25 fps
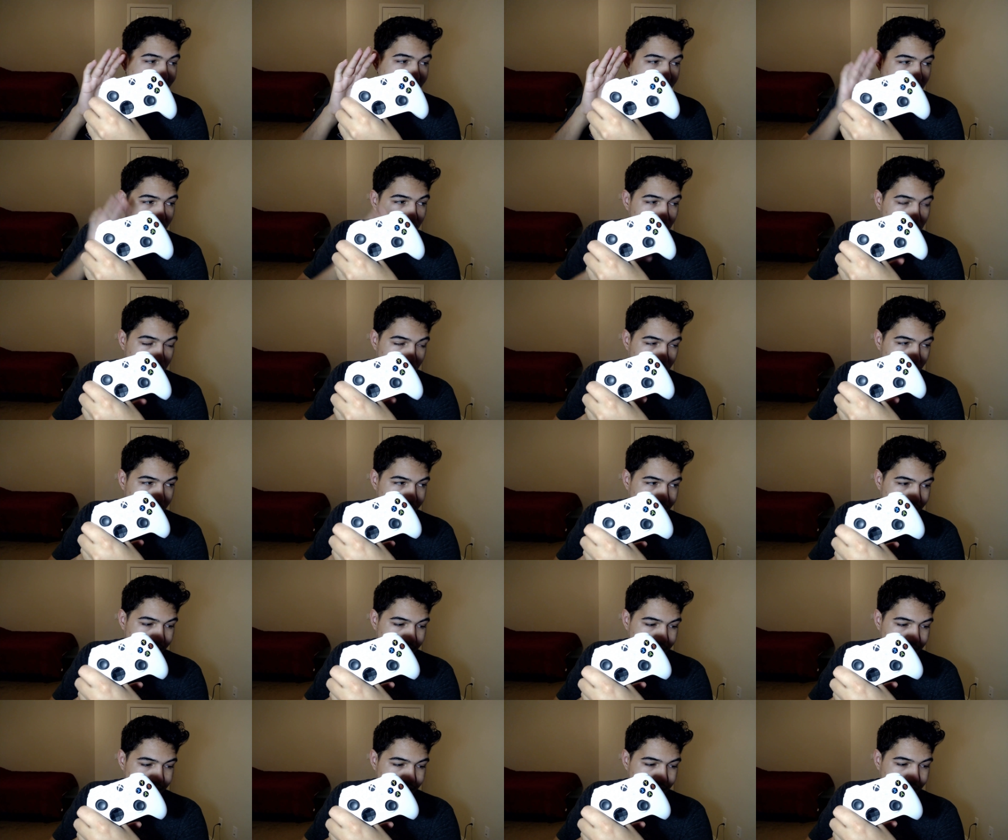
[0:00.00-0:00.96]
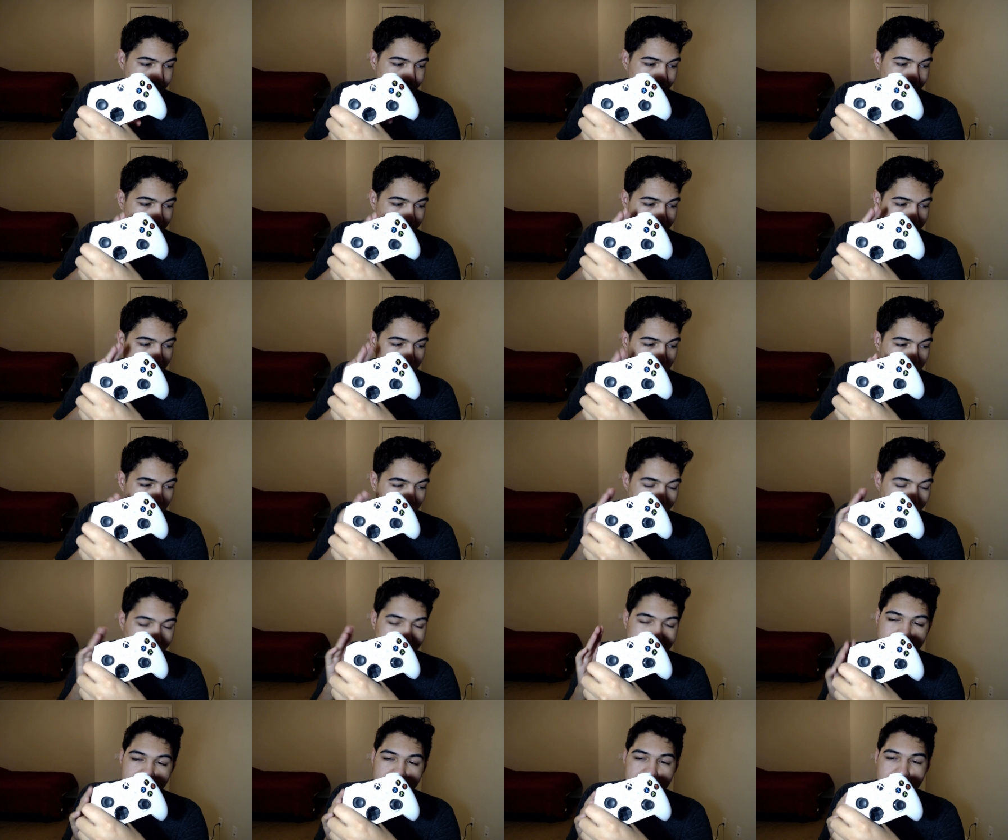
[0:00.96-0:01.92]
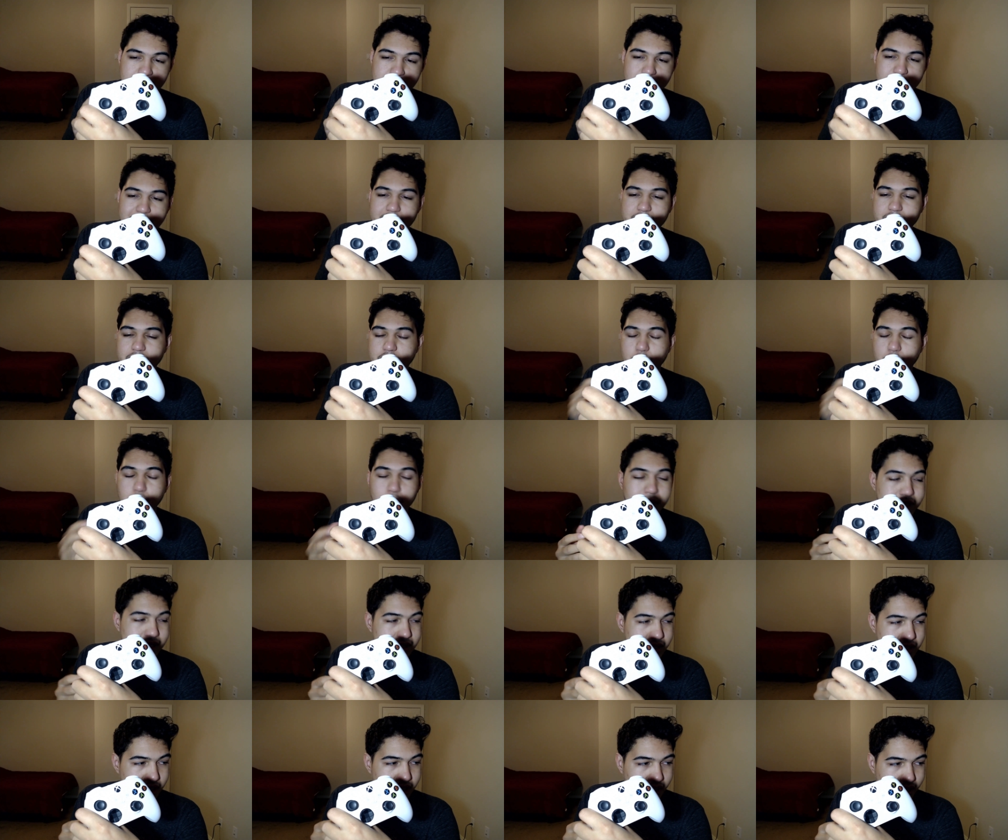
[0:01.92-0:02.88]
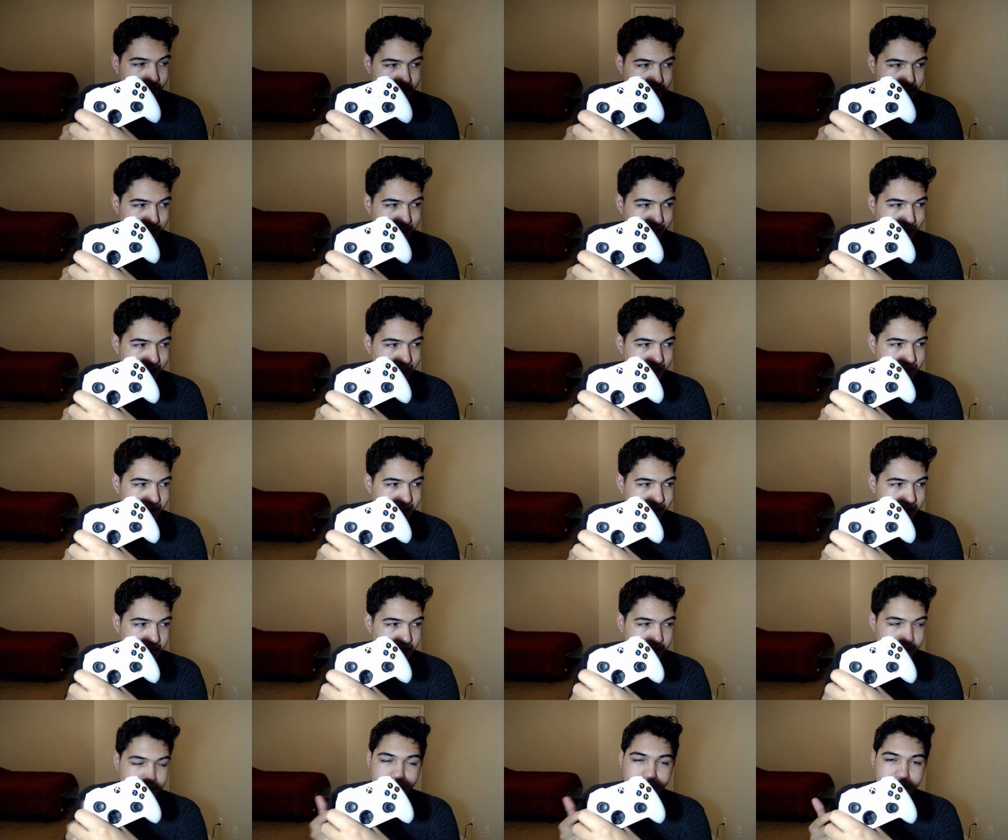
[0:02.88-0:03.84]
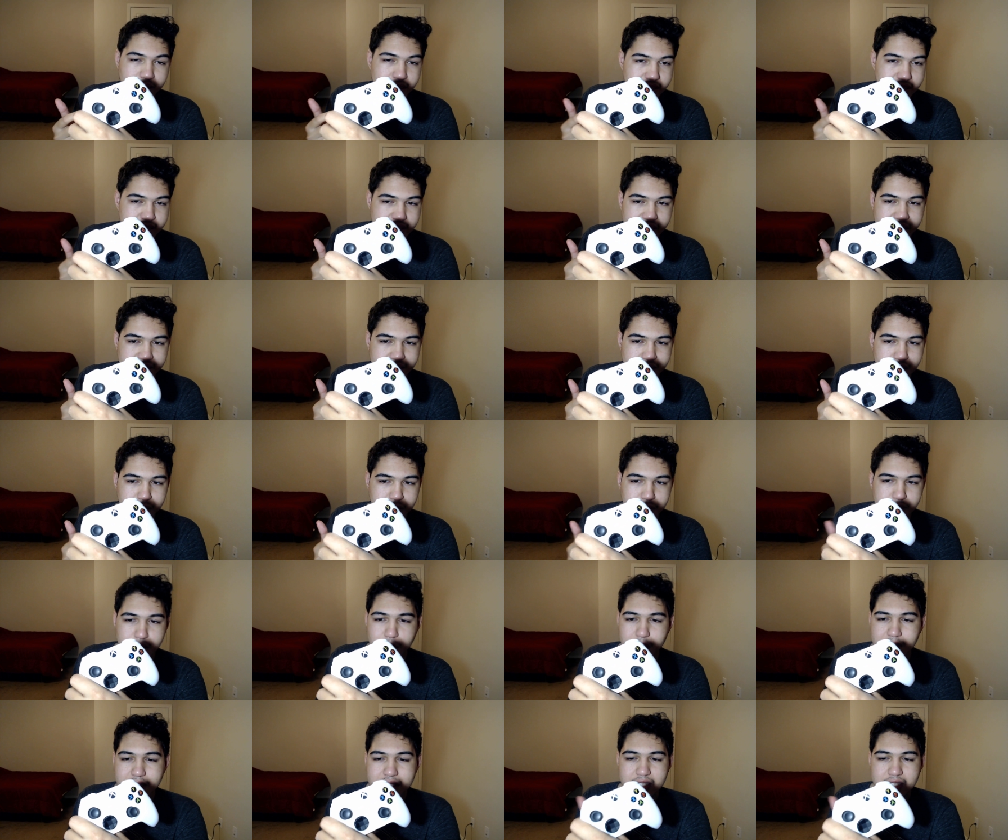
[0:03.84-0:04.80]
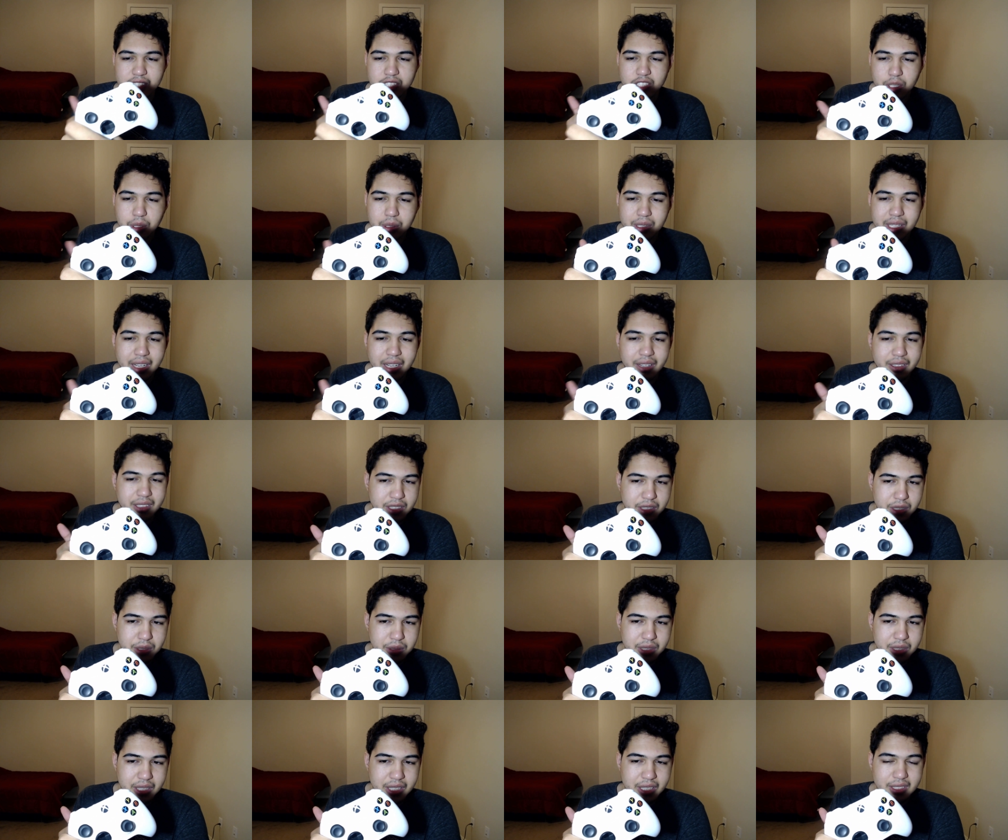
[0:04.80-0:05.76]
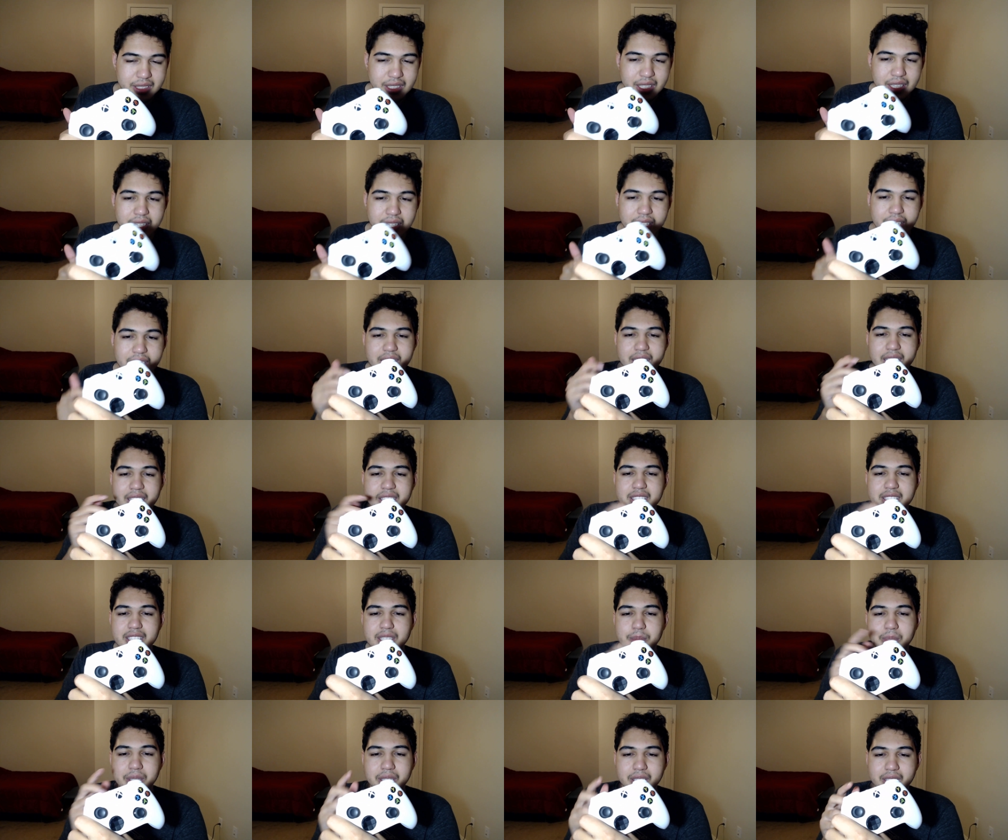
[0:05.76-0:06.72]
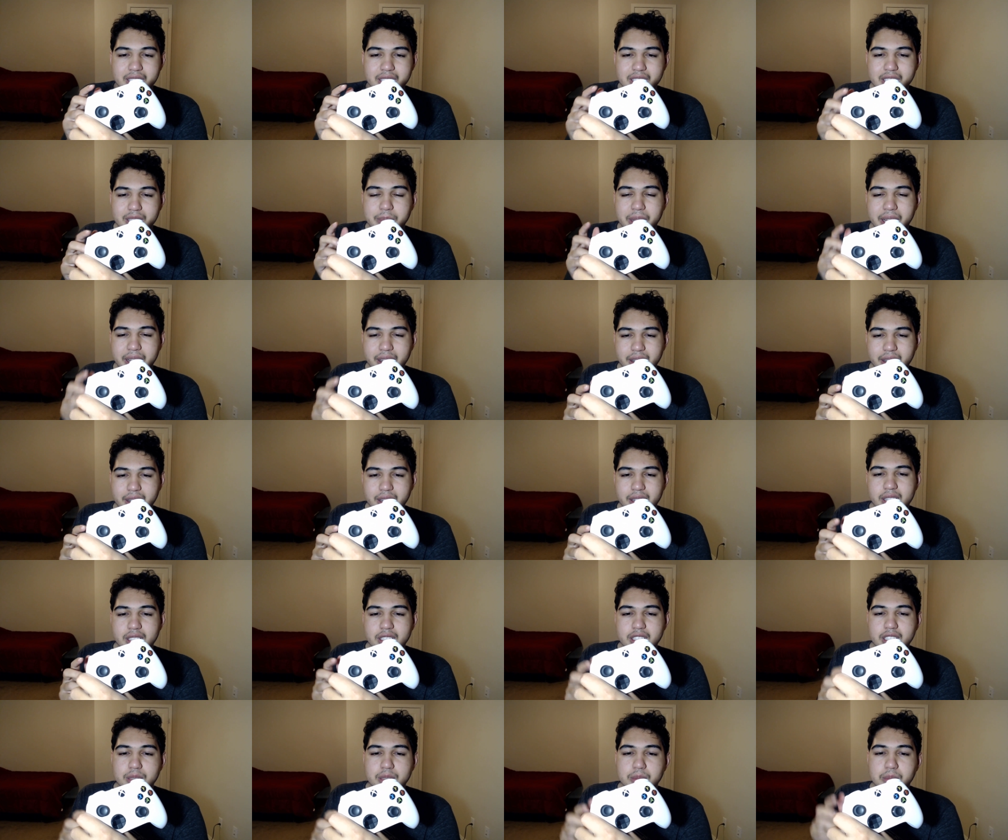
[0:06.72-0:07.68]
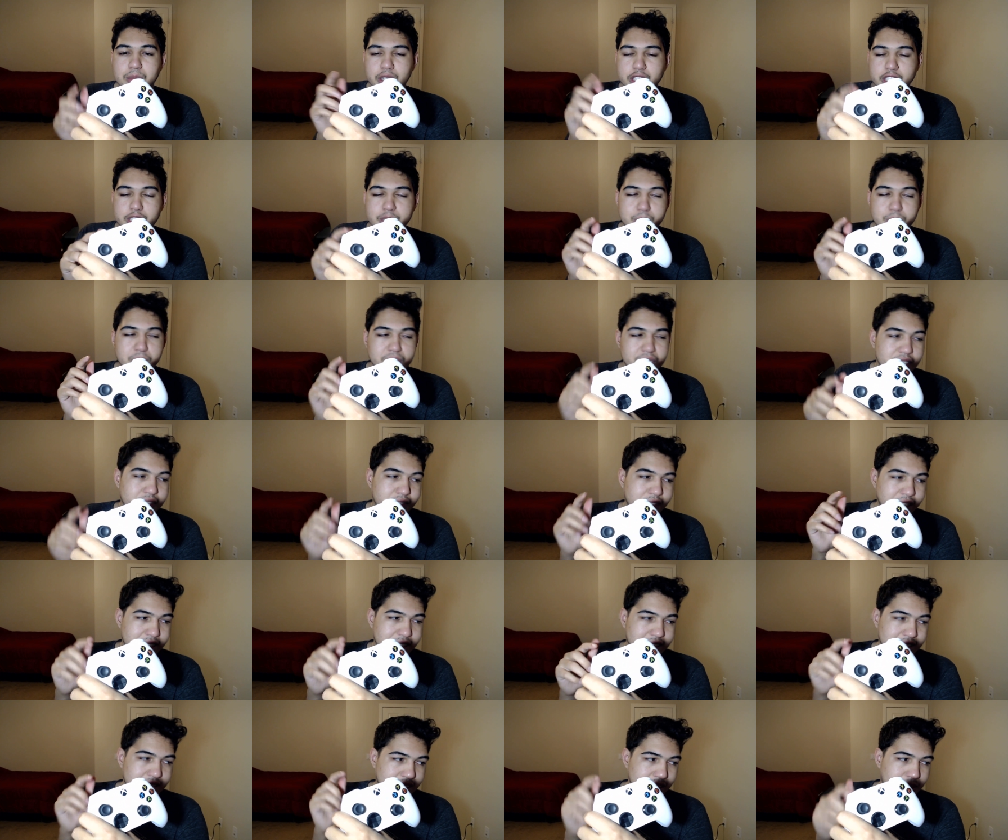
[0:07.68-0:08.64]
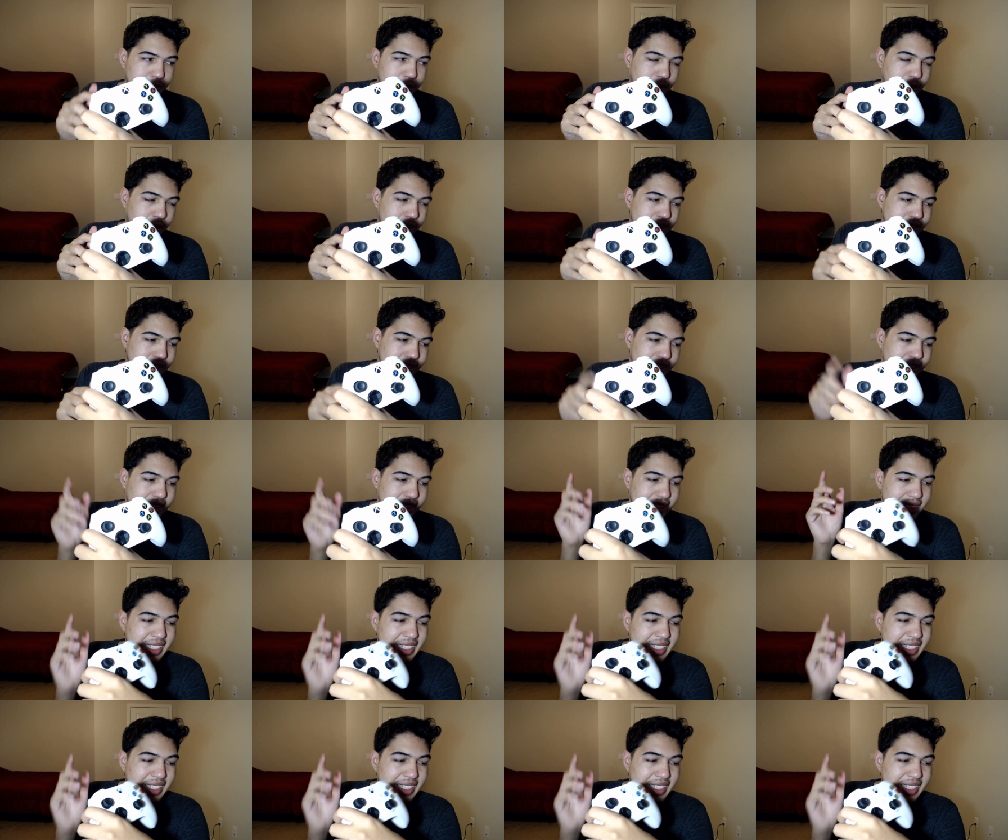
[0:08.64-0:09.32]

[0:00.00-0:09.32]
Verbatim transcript: controller. The coolest feature that no one has talked about, as far as I know, no one has shown how to do this, is the ability to pair to multiple devices at once.